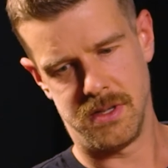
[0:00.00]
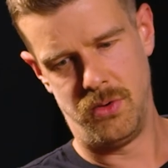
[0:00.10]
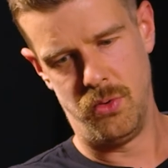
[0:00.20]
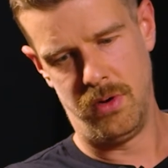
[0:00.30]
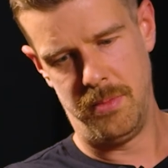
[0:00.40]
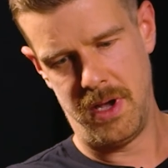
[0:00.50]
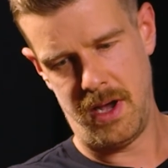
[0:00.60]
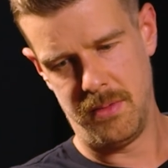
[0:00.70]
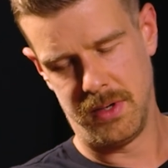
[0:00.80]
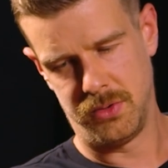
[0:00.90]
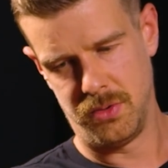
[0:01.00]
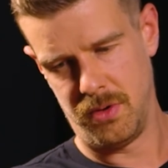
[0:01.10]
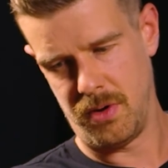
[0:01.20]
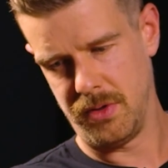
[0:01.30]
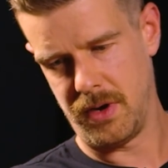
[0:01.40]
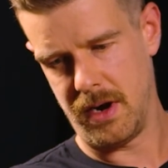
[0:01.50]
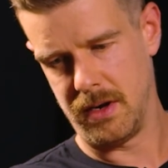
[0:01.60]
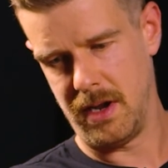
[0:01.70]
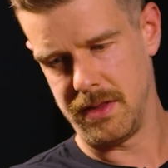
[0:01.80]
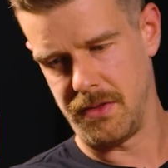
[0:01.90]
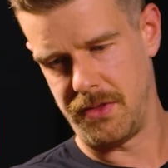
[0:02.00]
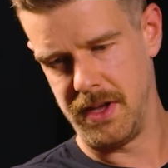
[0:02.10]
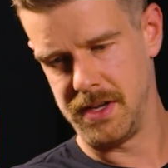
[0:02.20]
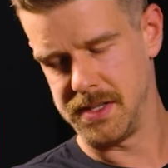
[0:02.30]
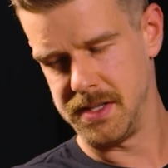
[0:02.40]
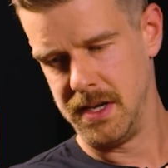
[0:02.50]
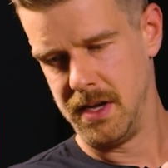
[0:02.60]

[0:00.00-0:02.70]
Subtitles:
you will be able to. There are a lot of things